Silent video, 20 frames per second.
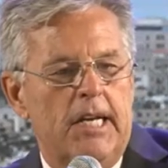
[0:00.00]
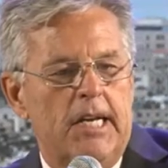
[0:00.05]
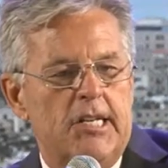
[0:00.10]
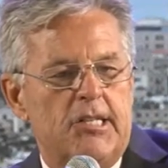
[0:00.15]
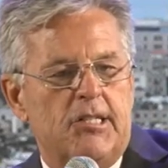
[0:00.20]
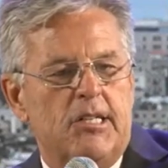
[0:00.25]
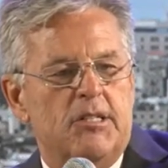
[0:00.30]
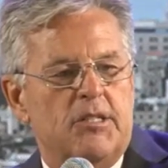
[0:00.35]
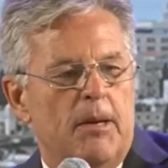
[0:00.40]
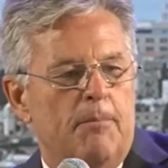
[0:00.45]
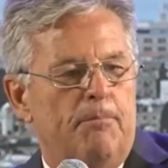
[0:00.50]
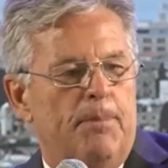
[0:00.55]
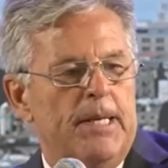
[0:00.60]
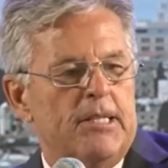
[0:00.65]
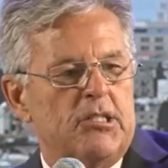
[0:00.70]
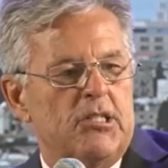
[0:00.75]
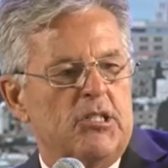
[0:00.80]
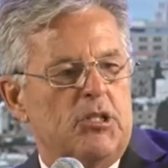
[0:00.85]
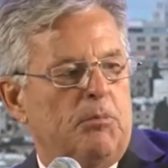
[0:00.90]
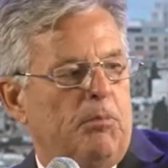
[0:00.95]
East as a
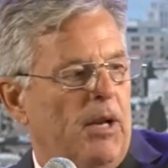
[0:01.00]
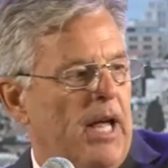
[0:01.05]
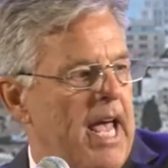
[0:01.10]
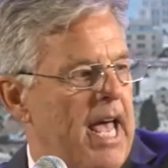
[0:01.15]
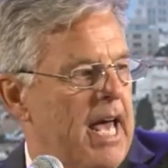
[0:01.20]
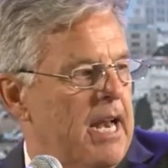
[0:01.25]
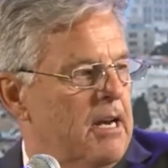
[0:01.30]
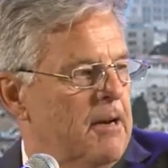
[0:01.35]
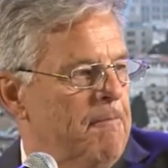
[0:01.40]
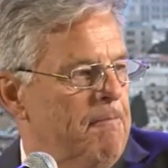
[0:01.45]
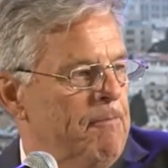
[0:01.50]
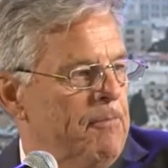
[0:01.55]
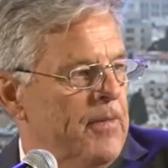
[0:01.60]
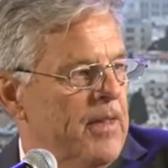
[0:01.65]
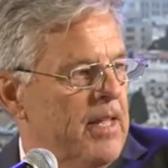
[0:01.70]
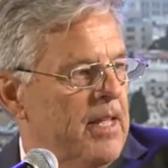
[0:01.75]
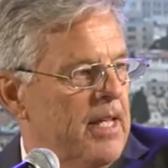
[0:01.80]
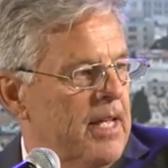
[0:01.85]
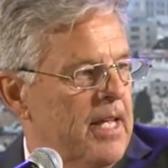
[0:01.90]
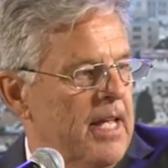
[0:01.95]
business plan
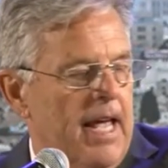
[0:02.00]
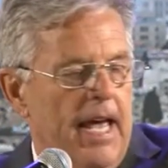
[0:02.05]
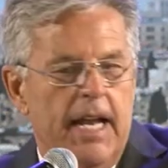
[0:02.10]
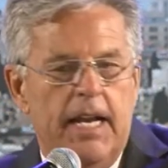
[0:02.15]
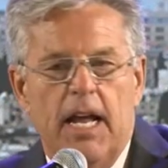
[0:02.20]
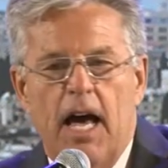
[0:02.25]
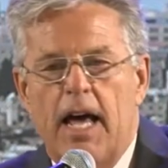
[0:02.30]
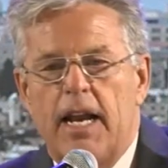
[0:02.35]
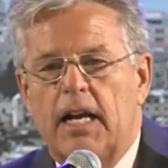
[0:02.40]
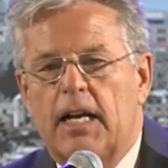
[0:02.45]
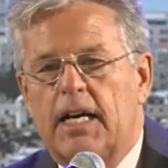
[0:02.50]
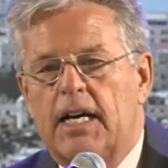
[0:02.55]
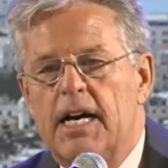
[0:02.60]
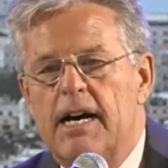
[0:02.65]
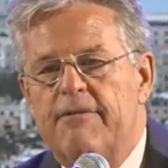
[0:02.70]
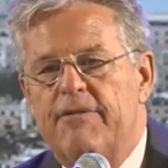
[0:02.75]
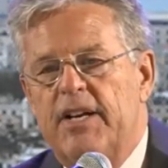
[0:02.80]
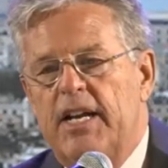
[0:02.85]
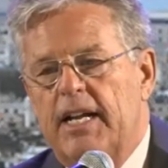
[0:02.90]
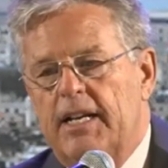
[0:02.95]
and not a
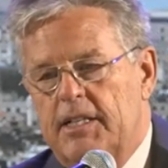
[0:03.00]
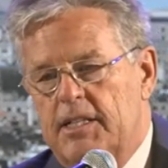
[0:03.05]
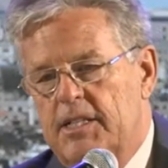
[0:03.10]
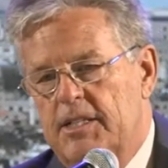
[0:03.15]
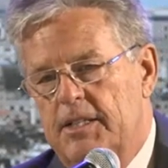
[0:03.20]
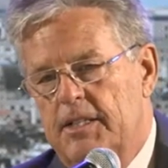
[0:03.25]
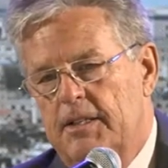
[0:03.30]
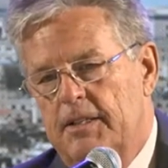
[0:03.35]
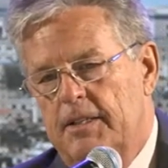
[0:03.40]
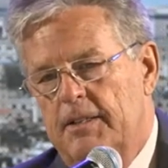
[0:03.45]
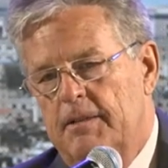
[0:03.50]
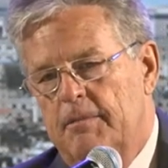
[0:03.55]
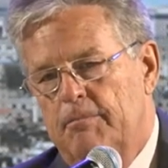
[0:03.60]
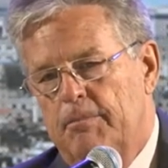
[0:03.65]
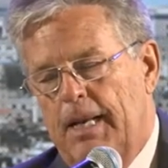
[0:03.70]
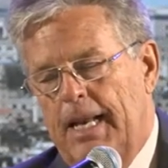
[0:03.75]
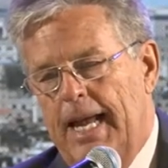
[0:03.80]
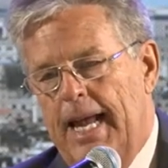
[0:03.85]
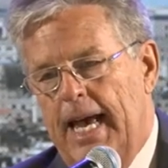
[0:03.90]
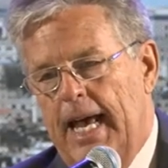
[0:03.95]
covenant
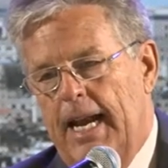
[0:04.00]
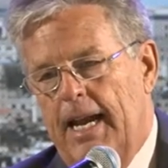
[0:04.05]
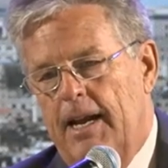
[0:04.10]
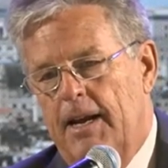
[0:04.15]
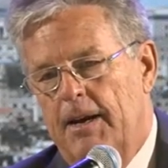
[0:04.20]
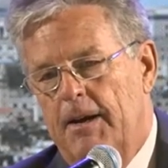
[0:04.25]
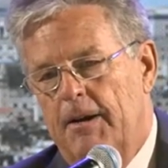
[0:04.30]
plan.